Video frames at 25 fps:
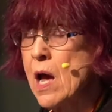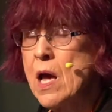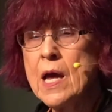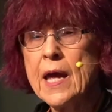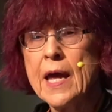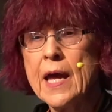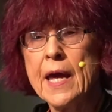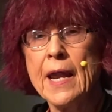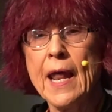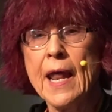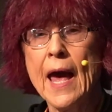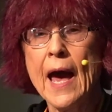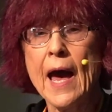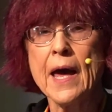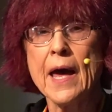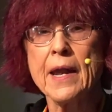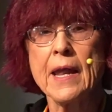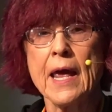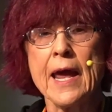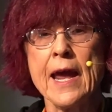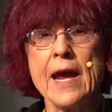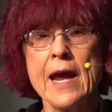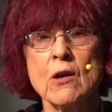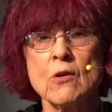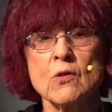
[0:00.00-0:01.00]
It had
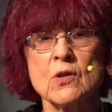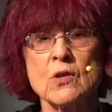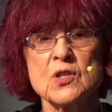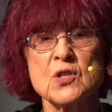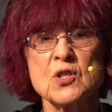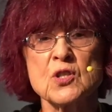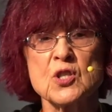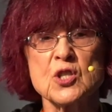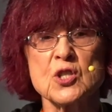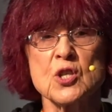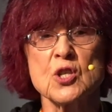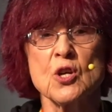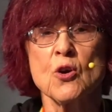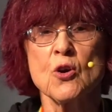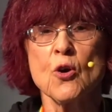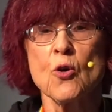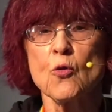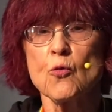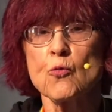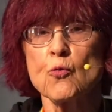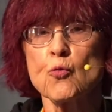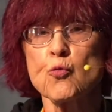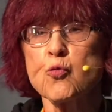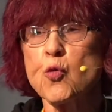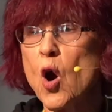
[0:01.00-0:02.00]
Aaron's
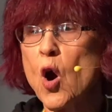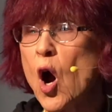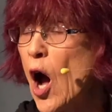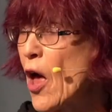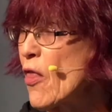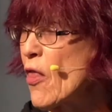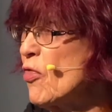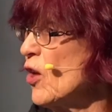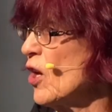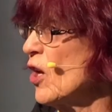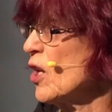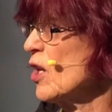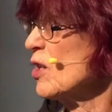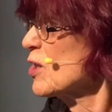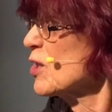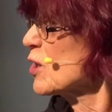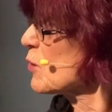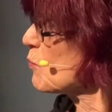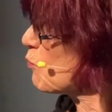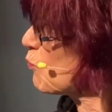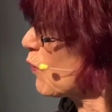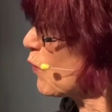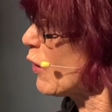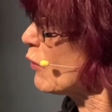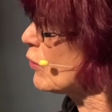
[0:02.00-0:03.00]
rod that had
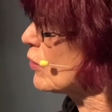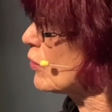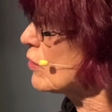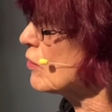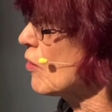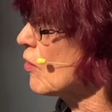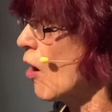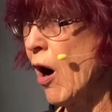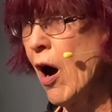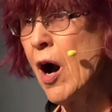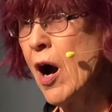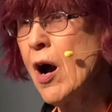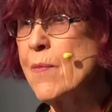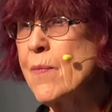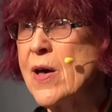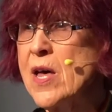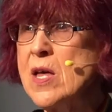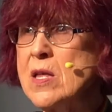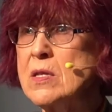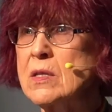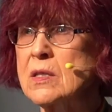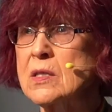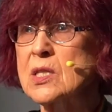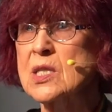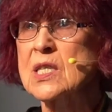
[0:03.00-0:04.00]
sprouted
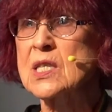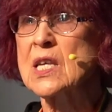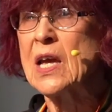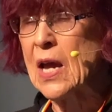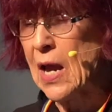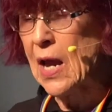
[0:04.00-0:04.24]
almonds.